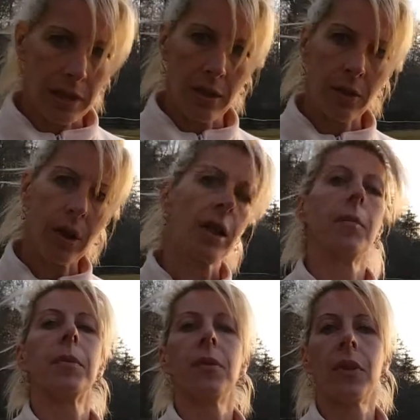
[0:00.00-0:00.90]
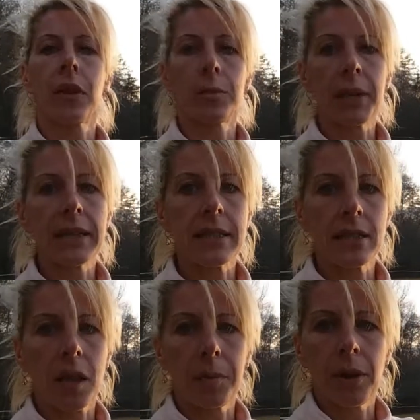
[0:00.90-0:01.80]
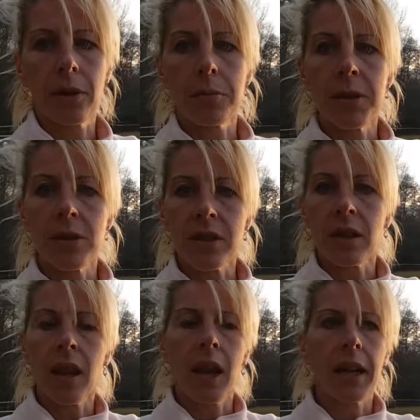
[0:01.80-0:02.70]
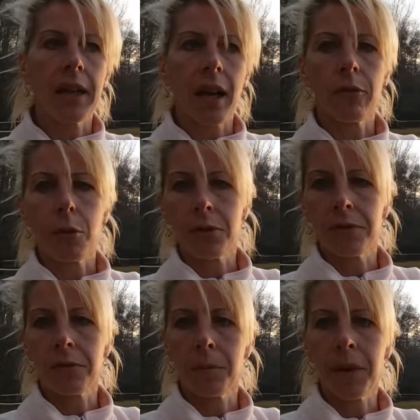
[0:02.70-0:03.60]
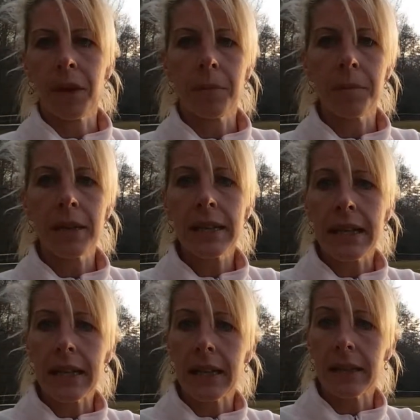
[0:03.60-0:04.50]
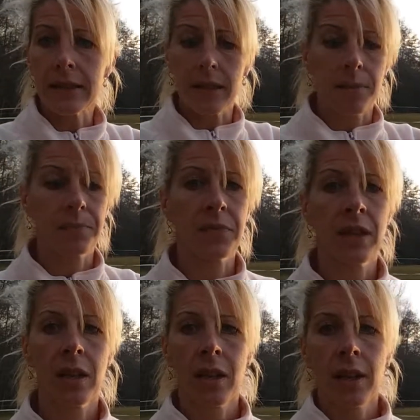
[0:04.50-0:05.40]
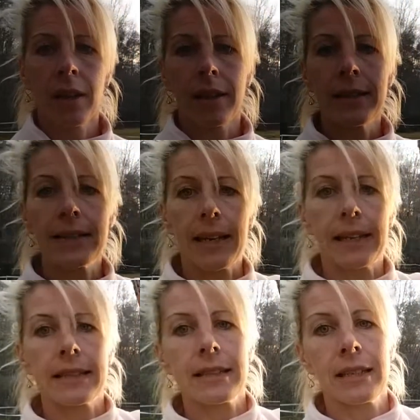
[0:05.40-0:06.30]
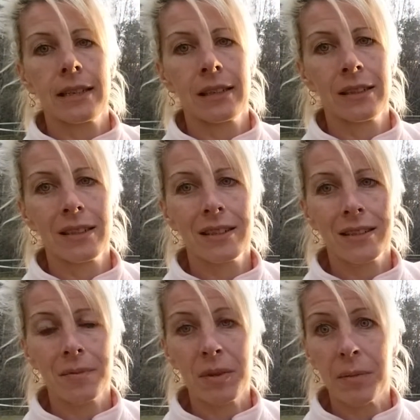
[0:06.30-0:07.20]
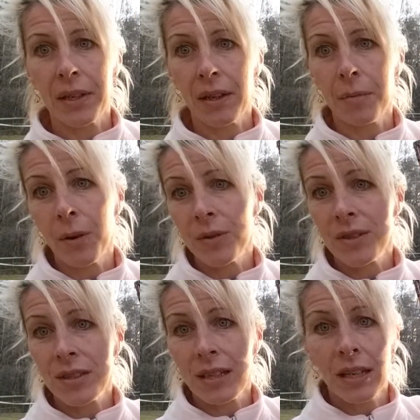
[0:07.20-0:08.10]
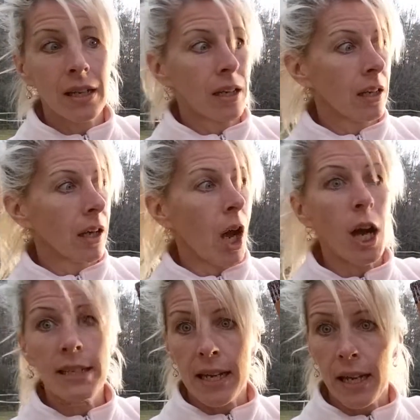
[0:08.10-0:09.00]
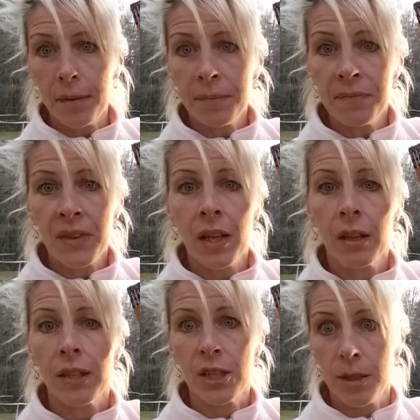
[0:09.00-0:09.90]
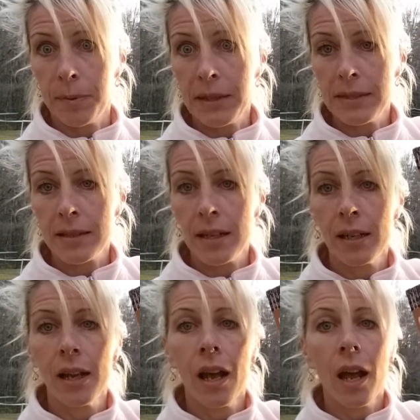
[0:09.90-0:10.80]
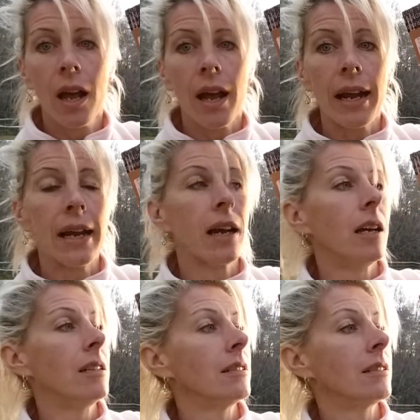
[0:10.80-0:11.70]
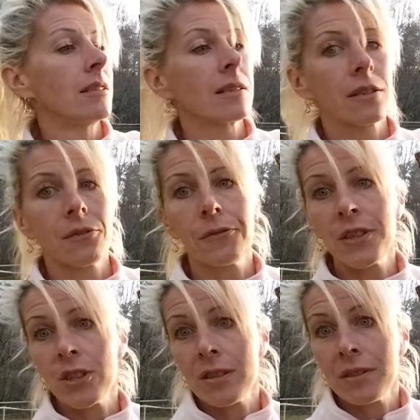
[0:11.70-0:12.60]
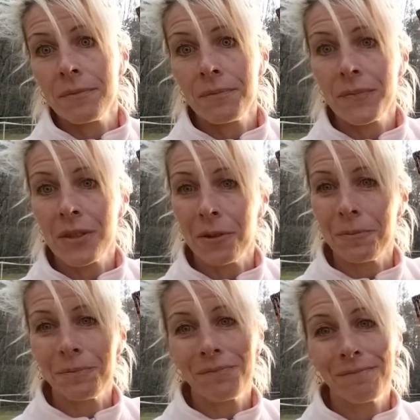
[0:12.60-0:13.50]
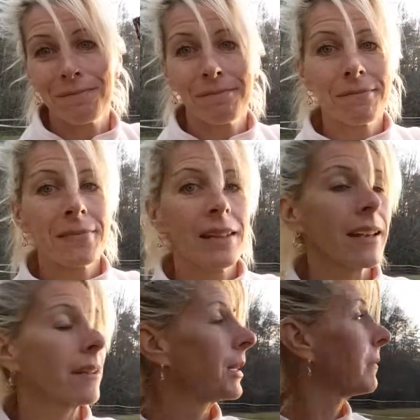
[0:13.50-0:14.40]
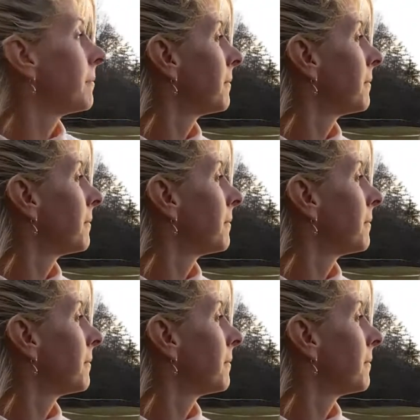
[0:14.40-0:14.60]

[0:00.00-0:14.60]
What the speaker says: out a couple of other places, a couple other mills online. I've ordered from them, and these guys seem to be the most on time, the cheapest, and the freshest. So anyway,